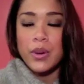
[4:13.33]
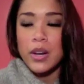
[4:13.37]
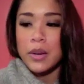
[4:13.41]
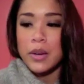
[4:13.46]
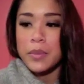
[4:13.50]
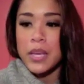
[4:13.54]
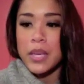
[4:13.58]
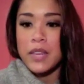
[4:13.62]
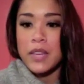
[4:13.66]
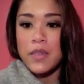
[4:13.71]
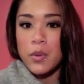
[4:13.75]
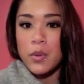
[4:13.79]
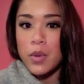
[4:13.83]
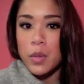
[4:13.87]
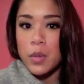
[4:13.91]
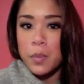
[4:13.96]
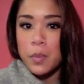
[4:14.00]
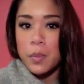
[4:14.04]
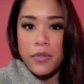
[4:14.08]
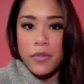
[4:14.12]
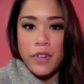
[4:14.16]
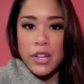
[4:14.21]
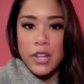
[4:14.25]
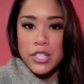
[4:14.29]
Um, even with
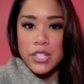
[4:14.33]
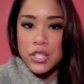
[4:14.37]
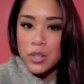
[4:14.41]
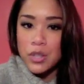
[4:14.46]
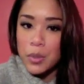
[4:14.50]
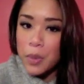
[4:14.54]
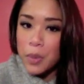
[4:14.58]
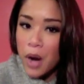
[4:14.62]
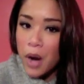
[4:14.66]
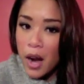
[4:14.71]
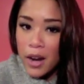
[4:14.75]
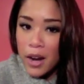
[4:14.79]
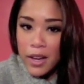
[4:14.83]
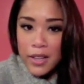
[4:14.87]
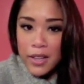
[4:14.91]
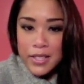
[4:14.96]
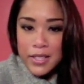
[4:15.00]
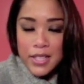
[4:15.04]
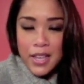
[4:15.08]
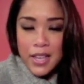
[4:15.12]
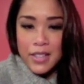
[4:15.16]
professional products,